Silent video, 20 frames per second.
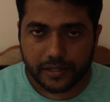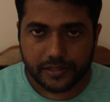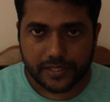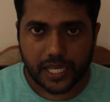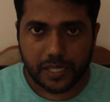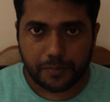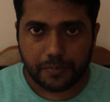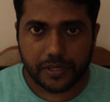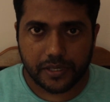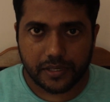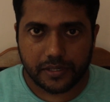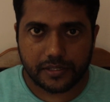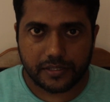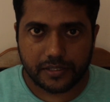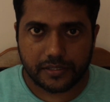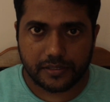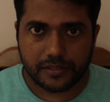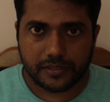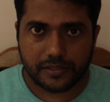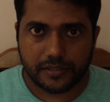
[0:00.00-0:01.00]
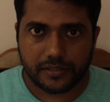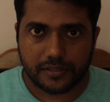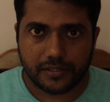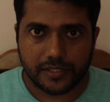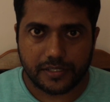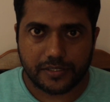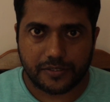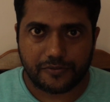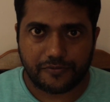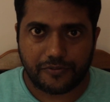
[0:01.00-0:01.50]
typing
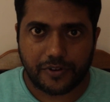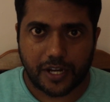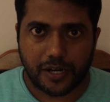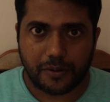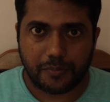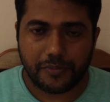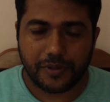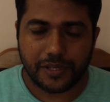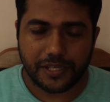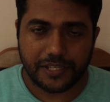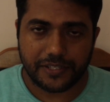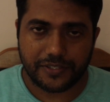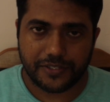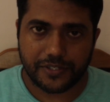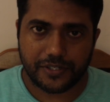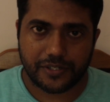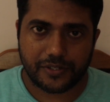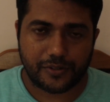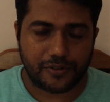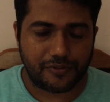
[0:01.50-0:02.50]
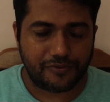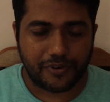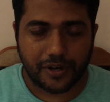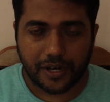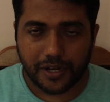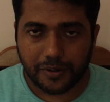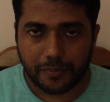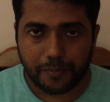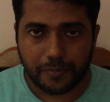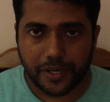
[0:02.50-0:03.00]
is far easier or
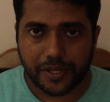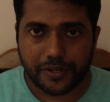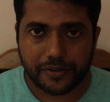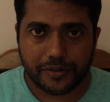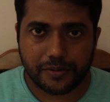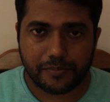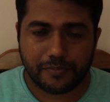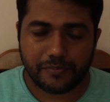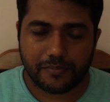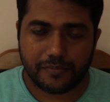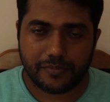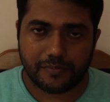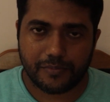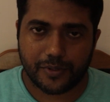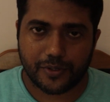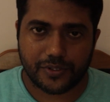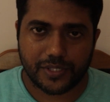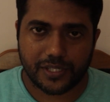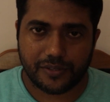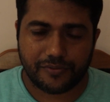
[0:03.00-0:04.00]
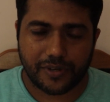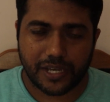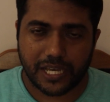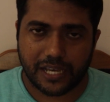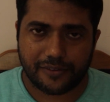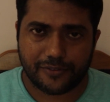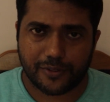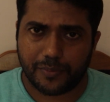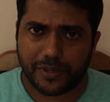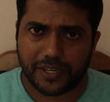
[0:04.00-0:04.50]
far better, because if I
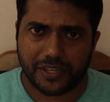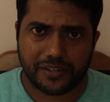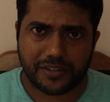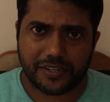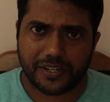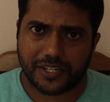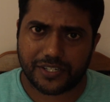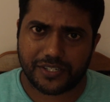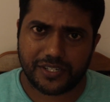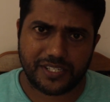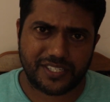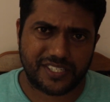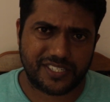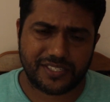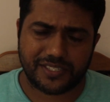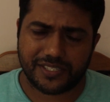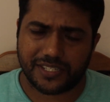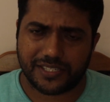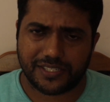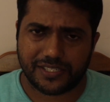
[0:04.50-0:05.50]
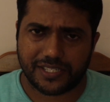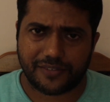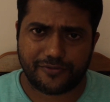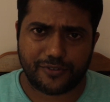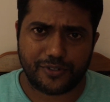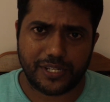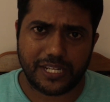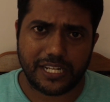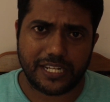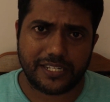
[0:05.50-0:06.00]
have to make any correction like this, I just have
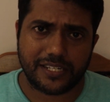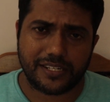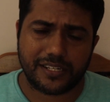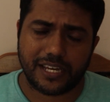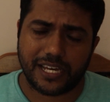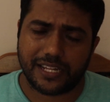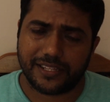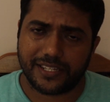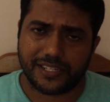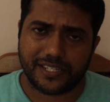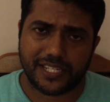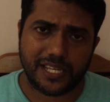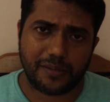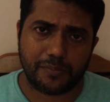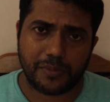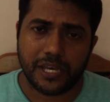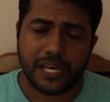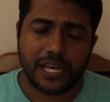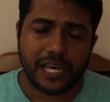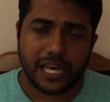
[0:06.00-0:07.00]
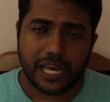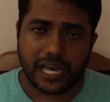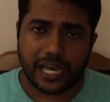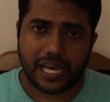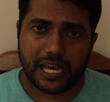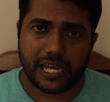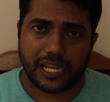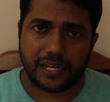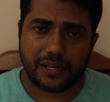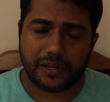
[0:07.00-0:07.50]
to delete it and then type.
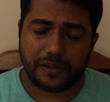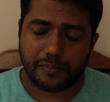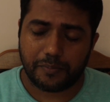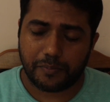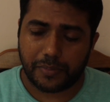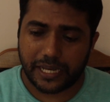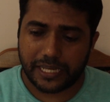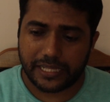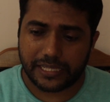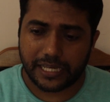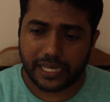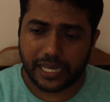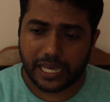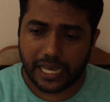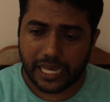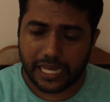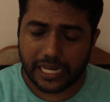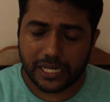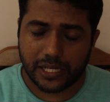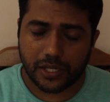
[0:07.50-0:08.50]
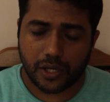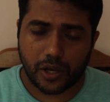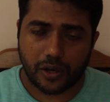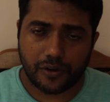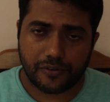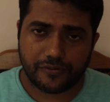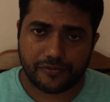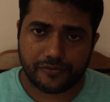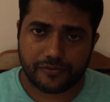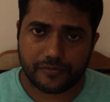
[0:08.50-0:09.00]
And by the end
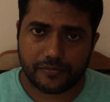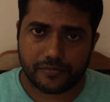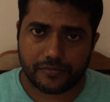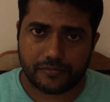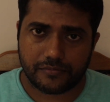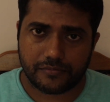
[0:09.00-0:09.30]
of